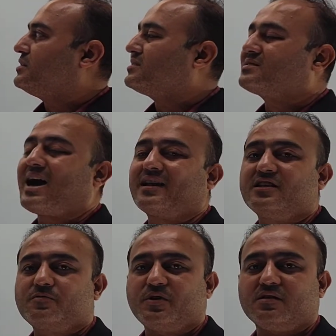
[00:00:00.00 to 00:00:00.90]
the
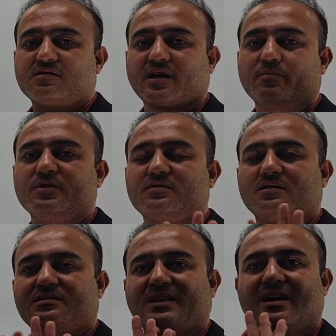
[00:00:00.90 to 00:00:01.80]
starry spheres, that means
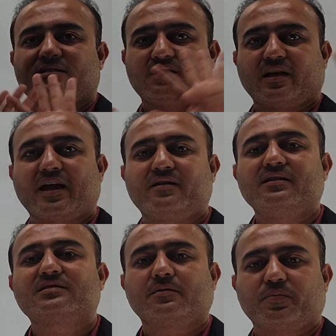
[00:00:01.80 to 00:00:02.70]
the stars they get
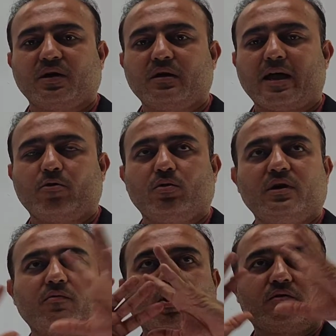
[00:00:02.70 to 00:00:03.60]
disappeared and
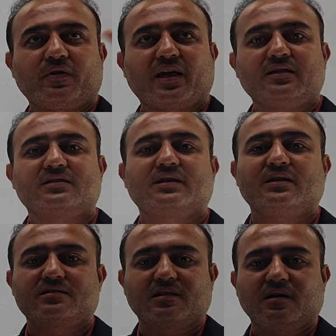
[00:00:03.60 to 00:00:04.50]
only what we can see
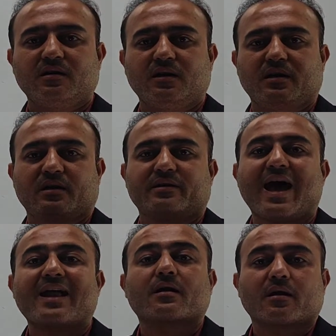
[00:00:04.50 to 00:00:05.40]
is the
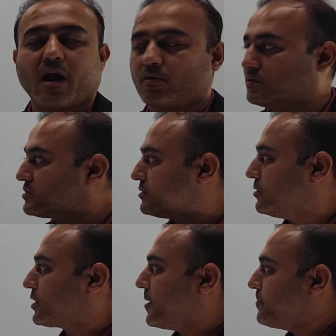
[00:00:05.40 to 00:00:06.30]
dark clouds,
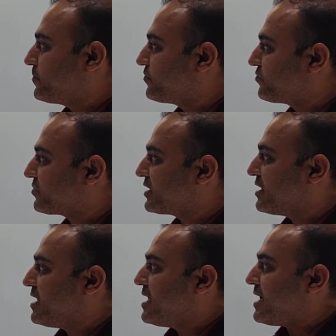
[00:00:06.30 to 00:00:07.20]
okay.
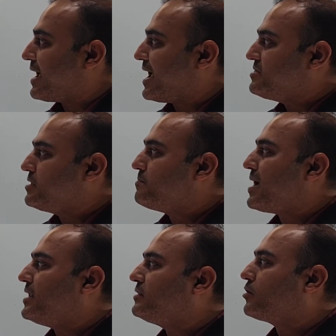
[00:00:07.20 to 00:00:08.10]
And the
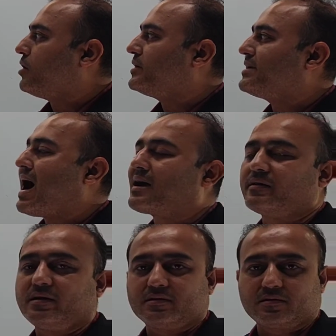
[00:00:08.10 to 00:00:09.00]
melancholy
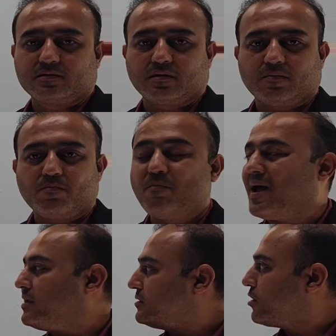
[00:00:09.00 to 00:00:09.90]
darkness,
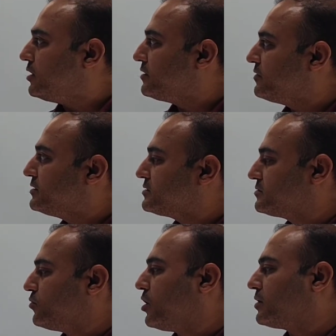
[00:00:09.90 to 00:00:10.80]
melancholy means
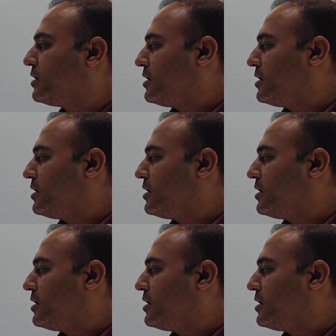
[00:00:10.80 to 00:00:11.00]
what?